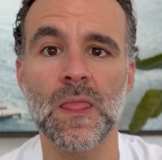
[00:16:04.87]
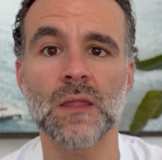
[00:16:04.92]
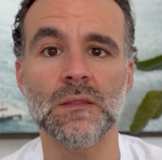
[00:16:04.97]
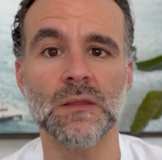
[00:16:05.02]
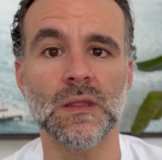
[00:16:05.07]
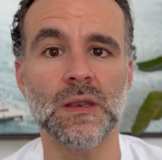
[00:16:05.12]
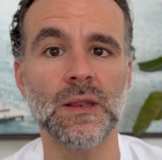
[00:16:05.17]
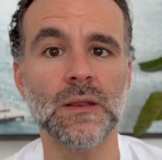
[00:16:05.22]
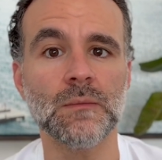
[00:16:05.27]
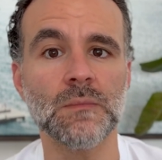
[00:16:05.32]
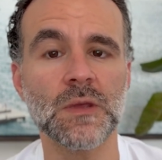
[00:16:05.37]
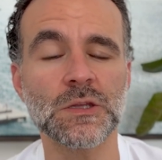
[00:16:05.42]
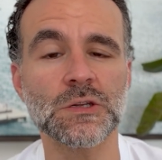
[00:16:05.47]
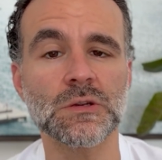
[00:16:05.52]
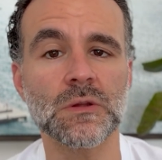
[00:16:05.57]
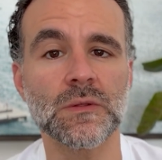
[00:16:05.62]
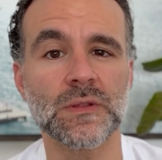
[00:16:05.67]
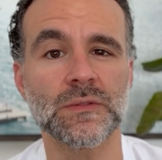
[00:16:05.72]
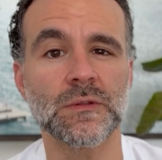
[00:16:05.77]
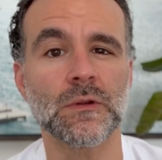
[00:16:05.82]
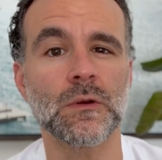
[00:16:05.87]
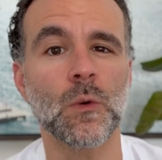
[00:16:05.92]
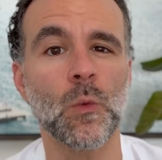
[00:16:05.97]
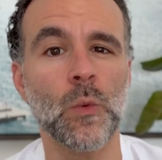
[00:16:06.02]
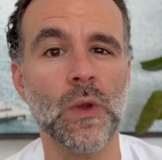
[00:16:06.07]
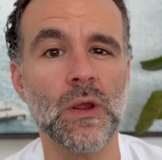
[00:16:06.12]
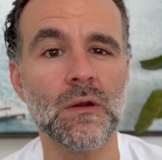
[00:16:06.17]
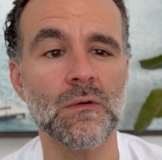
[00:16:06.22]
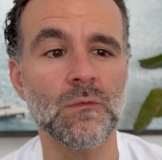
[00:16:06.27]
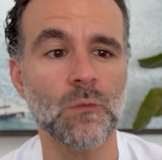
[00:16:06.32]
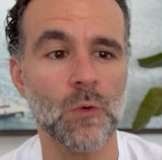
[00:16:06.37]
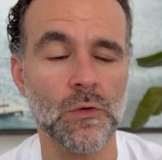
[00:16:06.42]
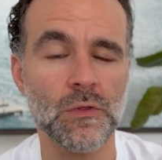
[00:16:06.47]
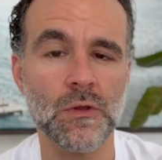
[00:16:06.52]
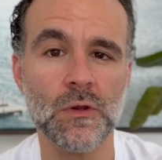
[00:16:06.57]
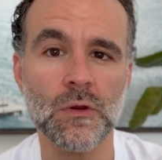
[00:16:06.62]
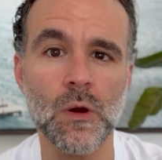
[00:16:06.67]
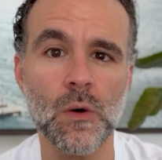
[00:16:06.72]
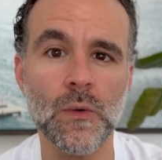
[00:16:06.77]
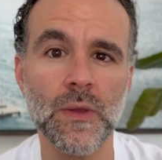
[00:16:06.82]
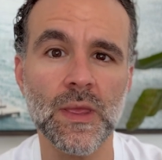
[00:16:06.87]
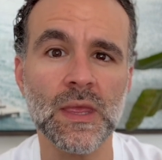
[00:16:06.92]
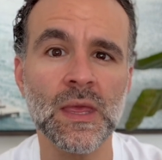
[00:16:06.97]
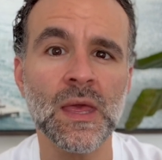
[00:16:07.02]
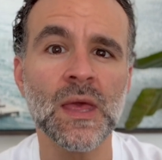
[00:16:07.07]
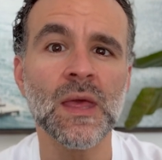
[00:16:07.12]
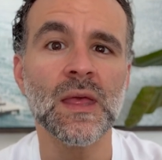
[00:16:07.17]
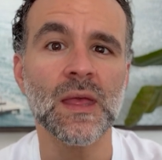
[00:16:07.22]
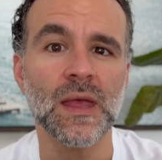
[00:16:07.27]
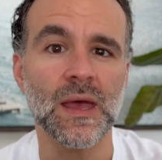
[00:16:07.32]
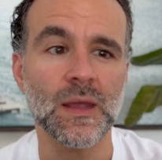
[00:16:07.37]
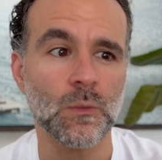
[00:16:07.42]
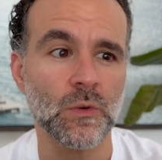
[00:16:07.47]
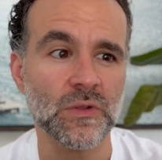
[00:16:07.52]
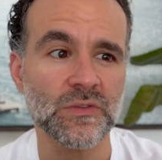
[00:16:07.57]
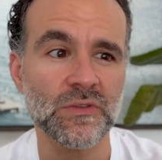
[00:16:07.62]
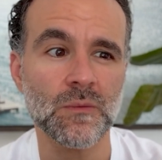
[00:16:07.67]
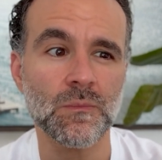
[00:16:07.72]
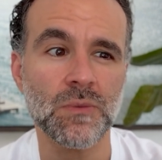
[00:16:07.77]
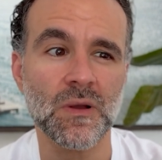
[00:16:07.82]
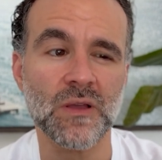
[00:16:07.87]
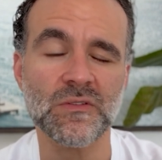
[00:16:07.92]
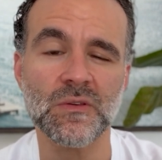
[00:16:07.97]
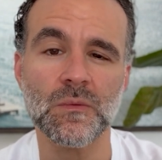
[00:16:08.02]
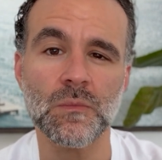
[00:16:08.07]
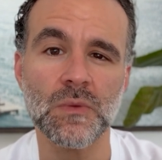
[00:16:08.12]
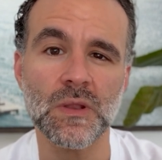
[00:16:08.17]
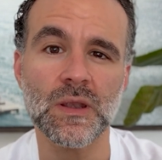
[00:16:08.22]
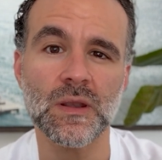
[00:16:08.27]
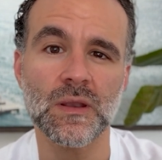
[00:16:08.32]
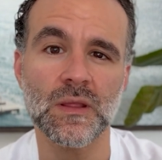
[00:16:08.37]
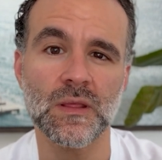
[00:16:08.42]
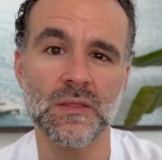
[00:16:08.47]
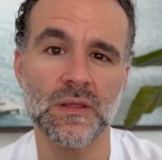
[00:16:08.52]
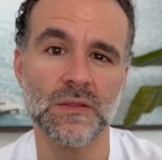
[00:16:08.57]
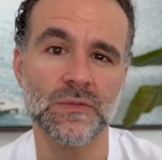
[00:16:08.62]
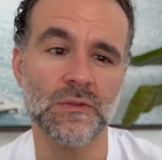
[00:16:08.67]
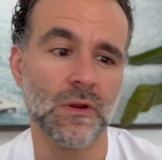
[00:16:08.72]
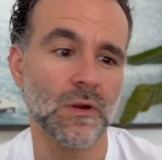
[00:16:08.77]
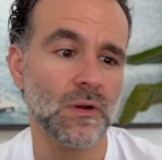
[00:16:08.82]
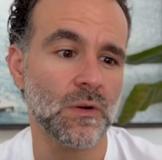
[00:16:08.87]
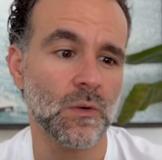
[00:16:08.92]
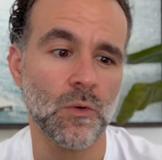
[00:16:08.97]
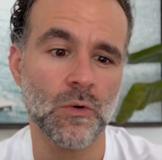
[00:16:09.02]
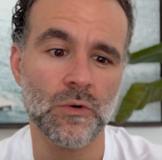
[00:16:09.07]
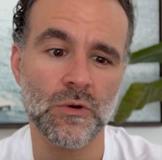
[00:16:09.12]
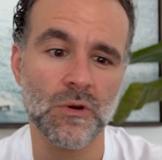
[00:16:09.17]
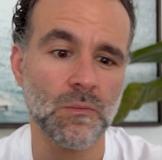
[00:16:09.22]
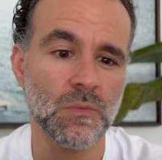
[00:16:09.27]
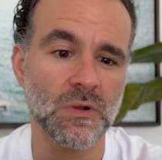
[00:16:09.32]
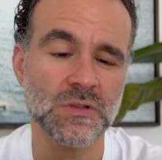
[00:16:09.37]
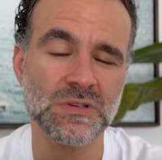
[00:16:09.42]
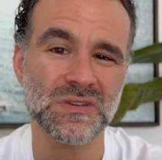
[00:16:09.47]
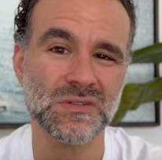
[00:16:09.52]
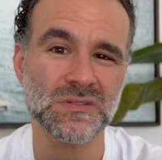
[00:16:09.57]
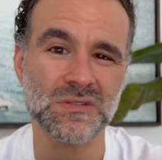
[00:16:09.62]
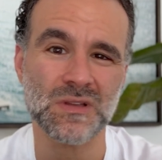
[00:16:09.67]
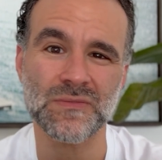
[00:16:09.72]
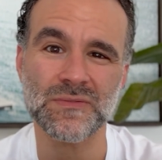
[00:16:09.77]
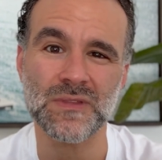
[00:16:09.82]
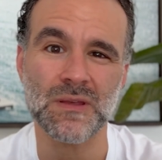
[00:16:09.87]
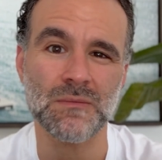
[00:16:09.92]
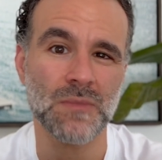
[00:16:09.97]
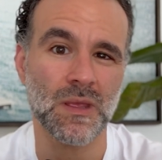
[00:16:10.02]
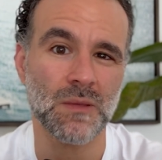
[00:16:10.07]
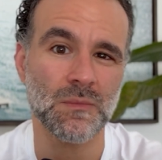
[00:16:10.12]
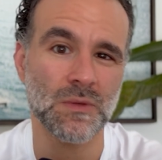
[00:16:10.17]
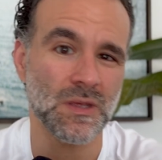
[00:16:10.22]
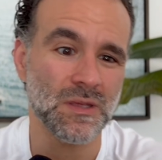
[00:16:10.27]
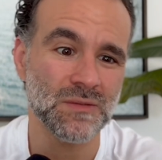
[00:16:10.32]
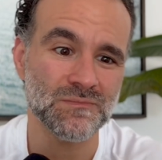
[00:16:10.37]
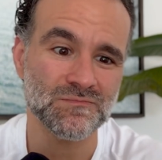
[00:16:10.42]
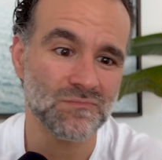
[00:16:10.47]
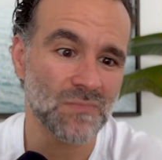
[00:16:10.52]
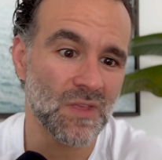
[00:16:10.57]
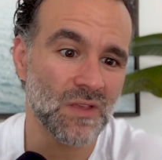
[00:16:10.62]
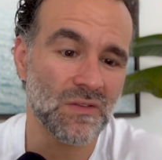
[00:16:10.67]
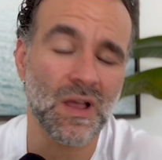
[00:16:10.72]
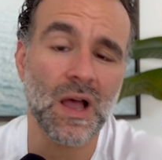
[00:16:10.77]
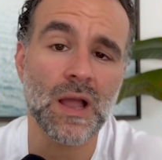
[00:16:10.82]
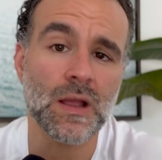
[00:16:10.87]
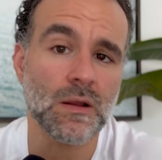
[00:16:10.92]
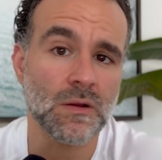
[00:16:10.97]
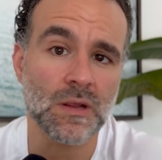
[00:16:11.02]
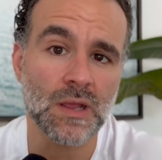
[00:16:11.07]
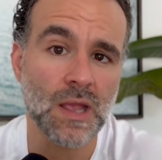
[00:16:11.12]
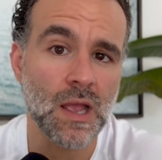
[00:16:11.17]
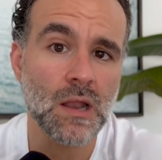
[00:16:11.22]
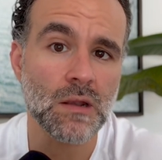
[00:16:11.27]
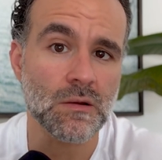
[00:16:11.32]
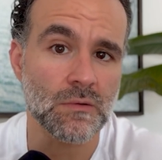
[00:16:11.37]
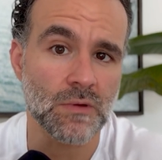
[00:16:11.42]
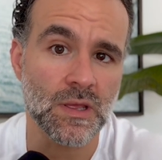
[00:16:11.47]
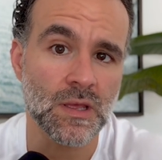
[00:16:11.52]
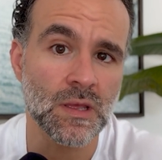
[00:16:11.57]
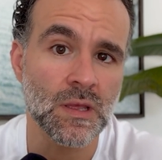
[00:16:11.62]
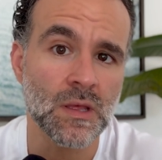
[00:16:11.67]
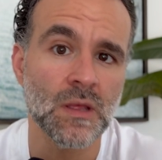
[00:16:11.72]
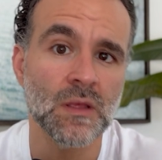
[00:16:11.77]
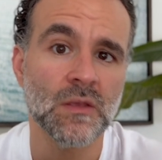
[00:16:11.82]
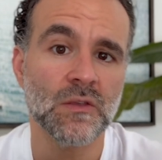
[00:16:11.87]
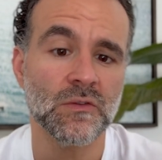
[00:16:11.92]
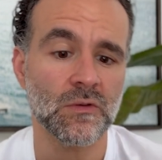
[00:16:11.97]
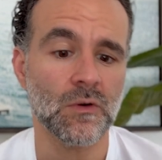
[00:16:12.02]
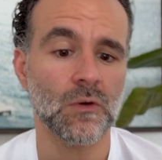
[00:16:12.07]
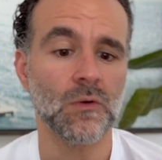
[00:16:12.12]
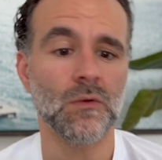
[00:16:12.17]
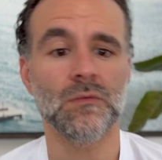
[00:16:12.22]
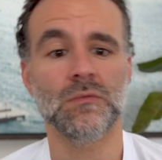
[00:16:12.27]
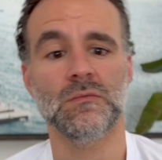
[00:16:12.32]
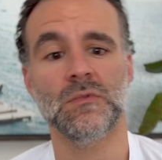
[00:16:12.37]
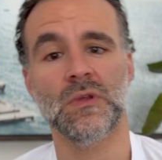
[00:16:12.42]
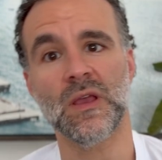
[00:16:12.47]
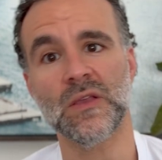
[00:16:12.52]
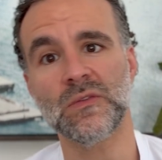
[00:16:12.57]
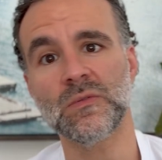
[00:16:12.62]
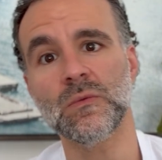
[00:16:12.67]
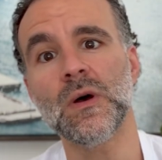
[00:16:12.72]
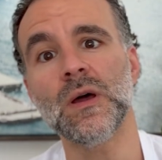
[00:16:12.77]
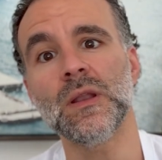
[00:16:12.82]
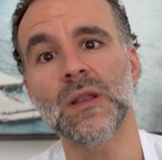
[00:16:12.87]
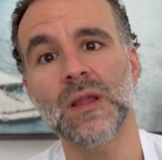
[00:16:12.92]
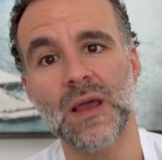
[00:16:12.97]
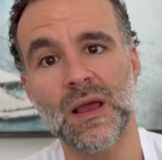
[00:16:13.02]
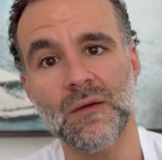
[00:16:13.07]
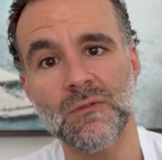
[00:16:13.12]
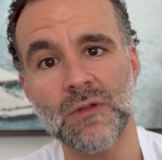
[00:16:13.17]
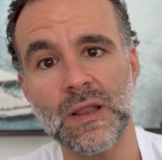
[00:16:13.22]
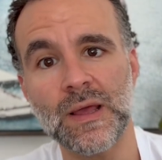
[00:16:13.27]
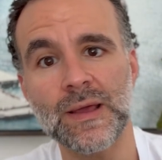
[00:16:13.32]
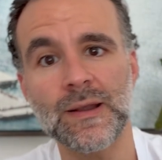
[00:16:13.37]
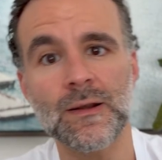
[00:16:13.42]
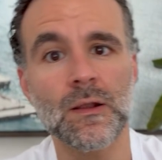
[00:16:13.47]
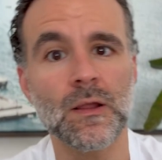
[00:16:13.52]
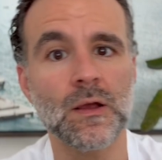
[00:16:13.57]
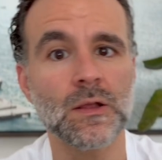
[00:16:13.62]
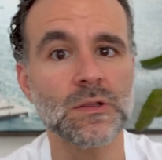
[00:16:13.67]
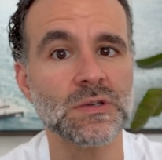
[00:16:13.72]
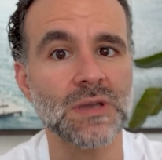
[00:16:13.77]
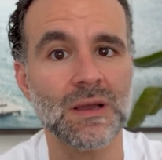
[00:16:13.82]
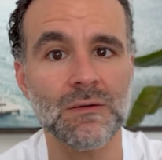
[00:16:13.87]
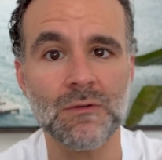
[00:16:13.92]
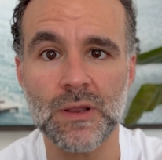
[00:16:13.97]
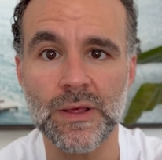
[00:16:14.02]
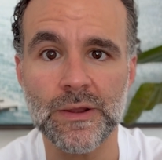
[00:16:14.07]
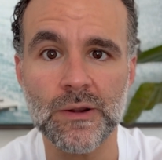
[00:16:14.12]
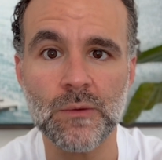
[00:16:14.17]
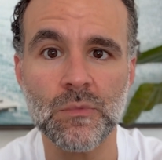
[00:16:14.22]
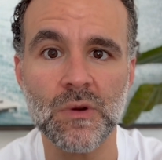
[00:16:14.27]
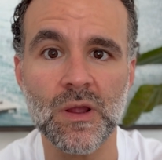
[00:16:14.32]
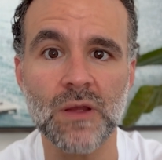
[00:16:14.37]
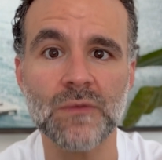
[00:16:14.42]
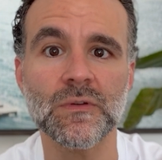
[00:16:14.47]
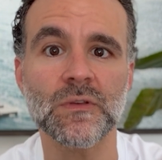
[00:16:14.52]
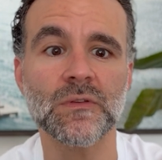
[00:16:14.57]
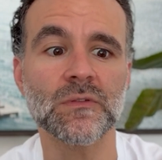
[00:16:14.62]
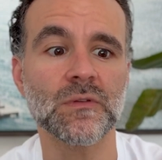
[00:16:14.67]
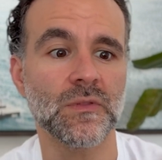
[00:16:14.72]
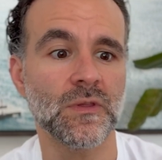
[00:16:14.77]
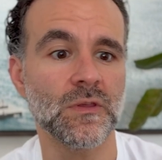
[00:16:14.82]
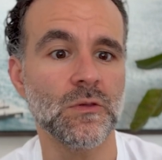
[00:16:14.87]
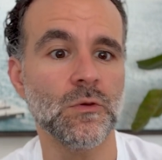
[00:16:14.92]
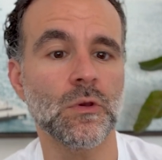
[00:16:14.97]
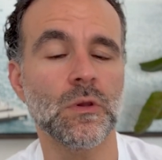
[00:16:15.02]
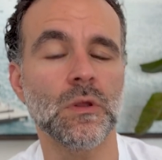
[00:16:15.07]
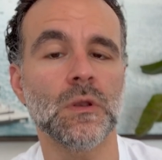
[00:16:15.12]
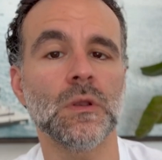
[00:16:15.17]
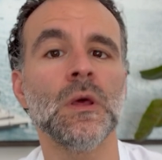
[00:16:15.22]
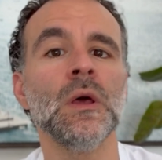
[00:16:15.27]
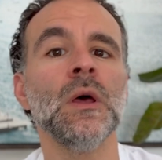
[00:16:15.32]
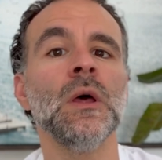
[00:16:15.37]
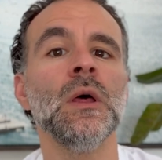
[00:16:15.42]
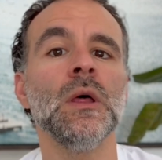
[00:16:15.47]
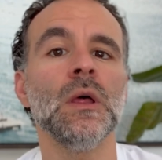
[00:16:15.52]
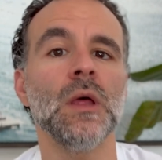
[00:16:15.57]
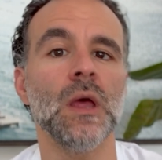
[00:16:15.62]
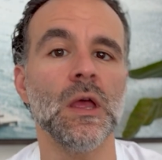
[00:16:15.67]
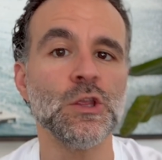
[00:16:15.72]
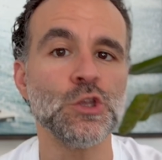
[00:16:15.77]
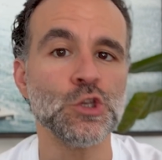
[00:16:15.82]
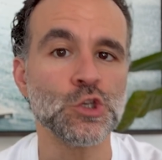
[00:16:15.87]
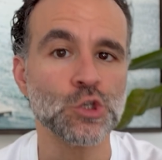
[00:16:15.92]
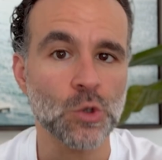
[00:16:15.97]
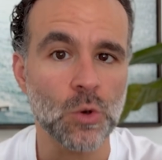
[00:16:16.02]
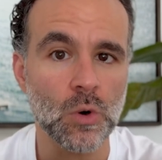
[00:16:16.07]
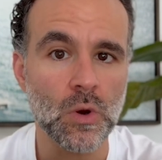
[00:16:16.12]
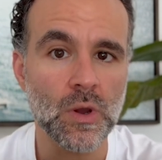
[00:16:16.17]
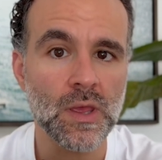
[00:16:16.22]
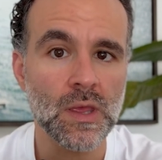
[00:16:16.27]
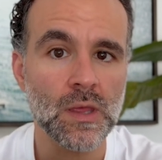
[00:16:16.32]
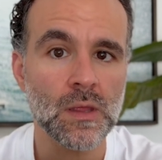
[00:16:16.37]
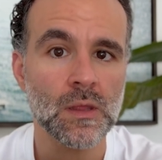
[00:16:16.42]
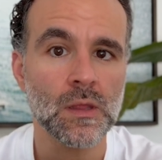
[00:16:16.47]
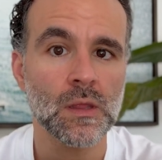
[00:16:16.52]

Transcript: They need to make sure that they're aware of where they're going and what's the possibility that they're going to order a bunch of stuff that maybe is higher in calorie. So guess what? Have a lighter lunch, have a lighter breakfast so that you can enjoy.